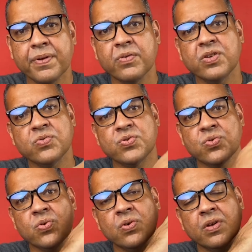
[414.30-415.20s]
What You
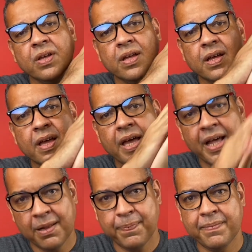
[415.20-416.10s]
Sow.
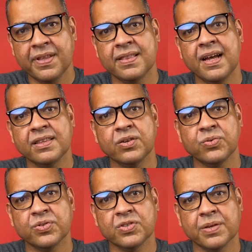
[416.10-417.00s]
Help him hit that
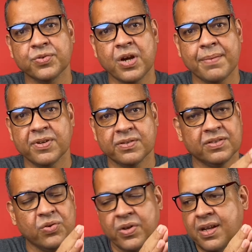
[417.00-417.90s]
1,000 subscribers. It's
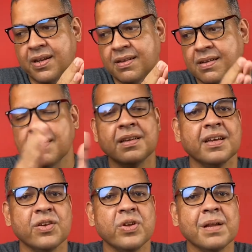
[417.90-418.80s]
going
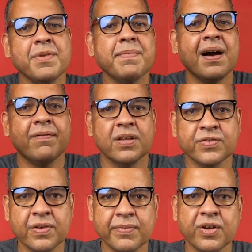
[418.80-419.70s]
to be marvelous for
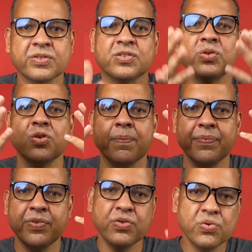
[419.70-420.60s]
him because it's going to
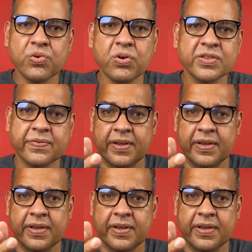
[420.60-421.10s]
open new doors for